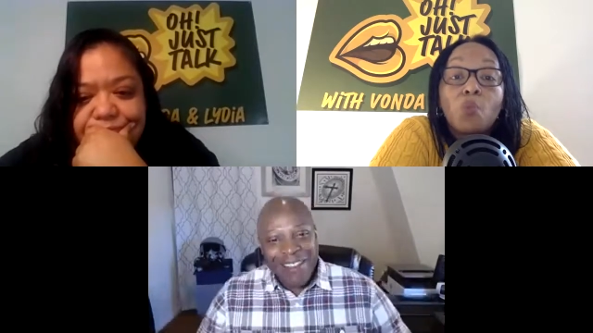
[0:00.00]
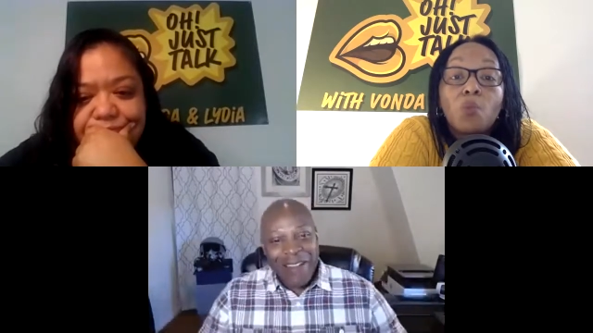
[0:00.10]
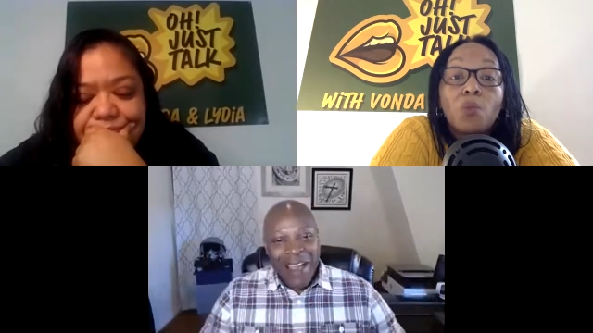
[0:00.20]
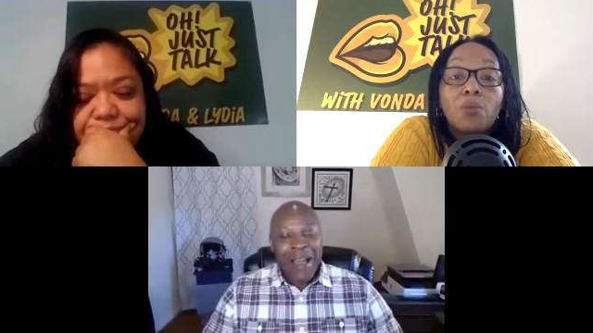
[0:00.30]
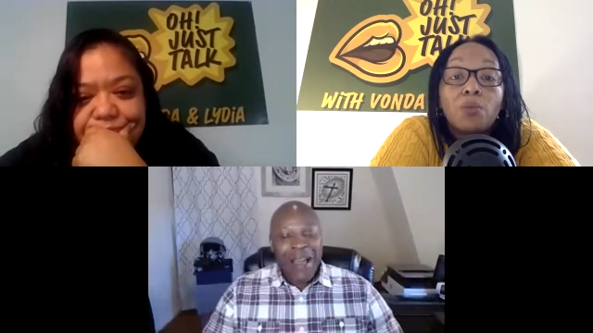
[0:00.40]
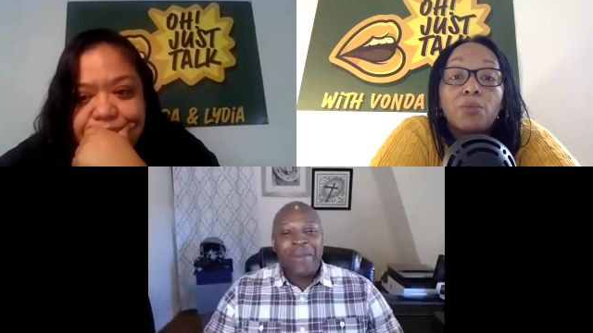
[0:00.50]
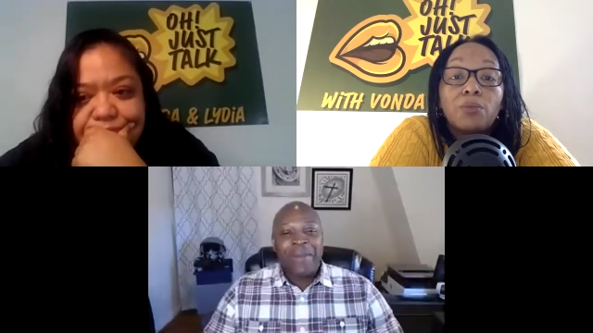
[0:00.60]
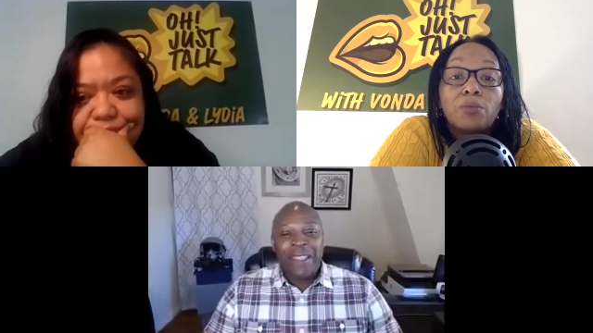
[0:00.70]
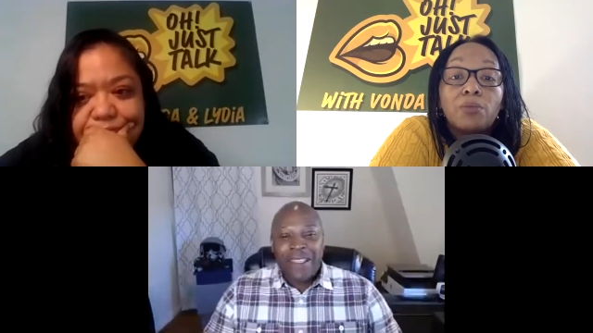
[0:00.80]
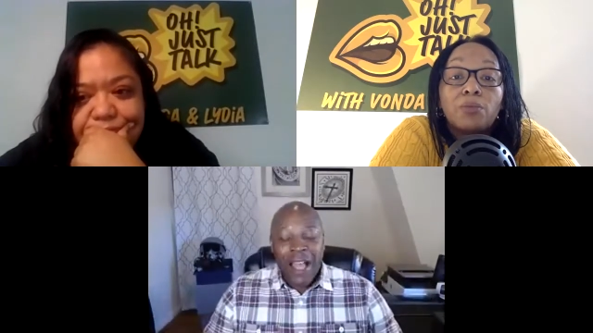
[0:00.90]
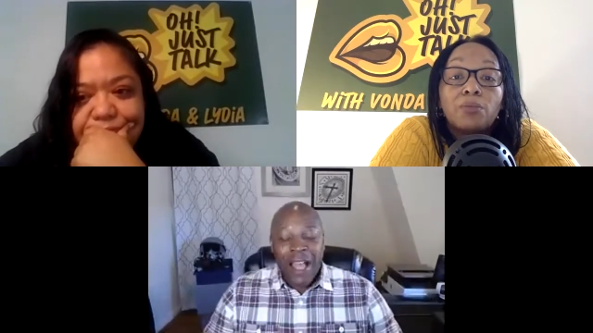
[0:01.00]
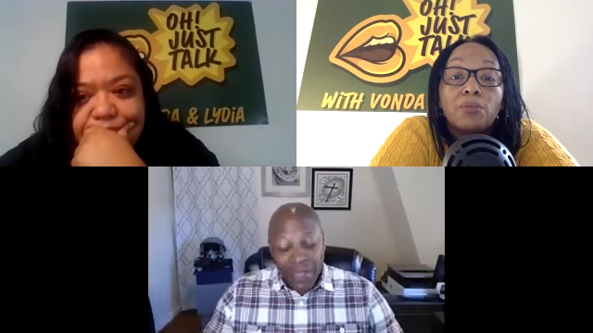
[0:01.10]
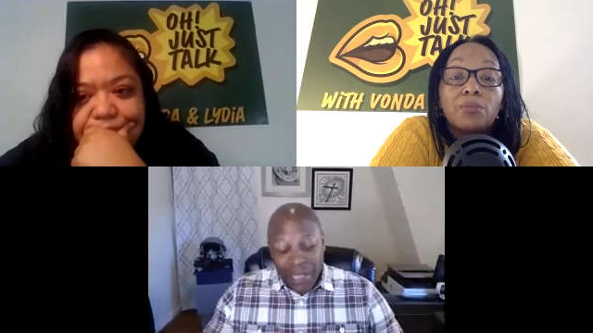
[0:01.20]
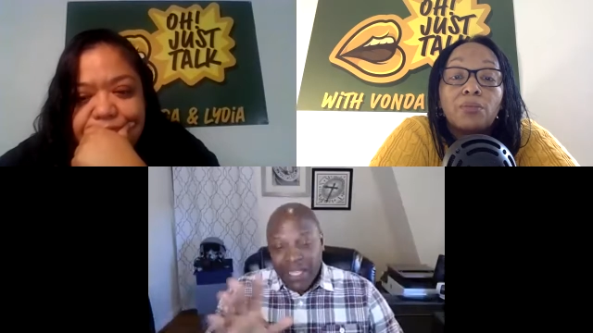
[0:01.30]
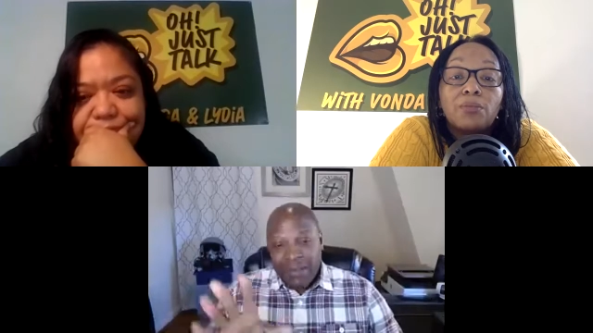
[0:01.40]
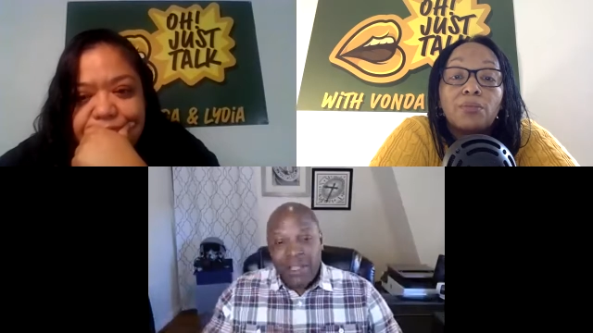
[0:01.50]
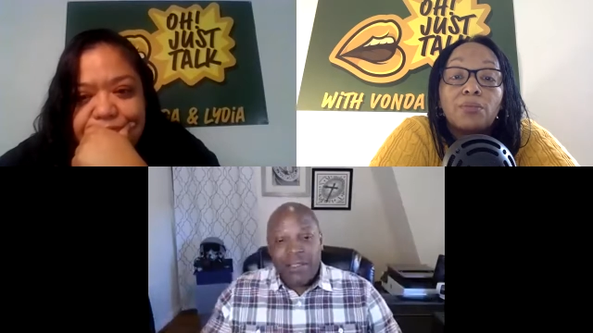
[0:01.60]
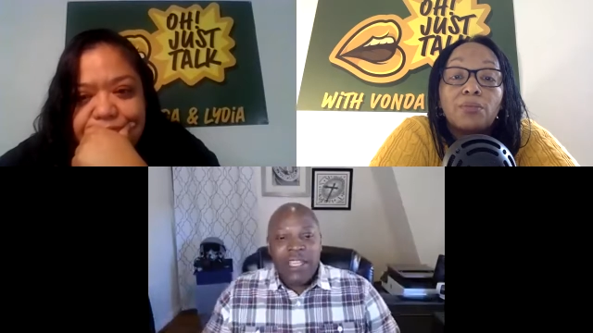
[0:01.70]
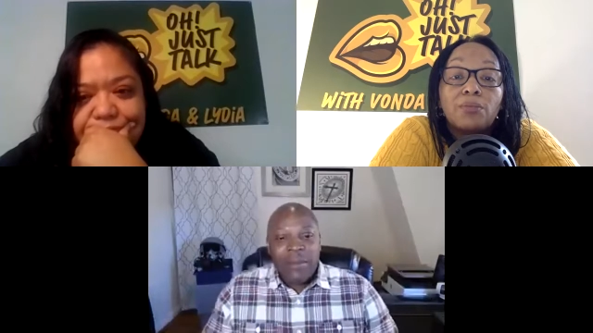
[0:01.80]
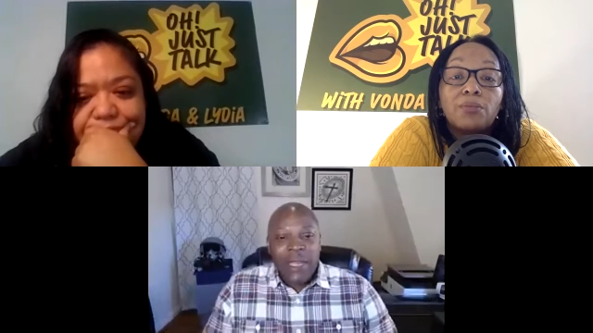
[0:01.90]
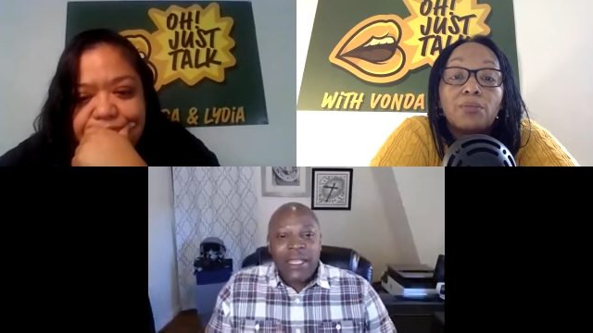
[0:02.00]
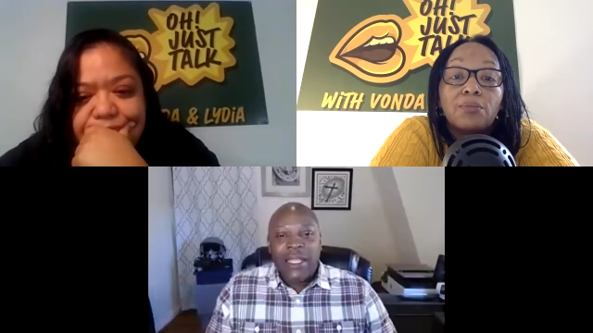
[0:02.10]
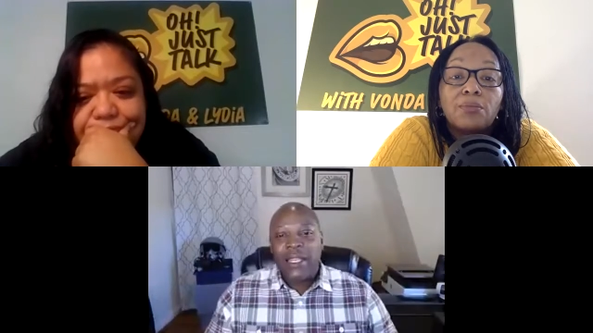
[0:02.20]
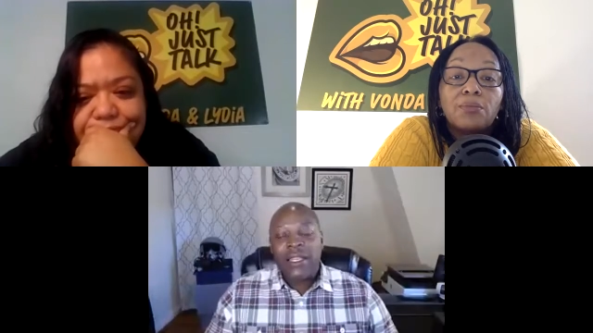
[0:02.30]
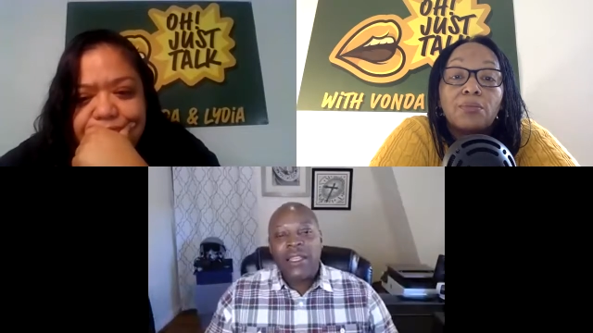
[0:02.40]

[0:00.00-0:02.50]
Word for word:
Speaker 1: Um, um, Lydia, I'm sorry, thinking about that, Lydia.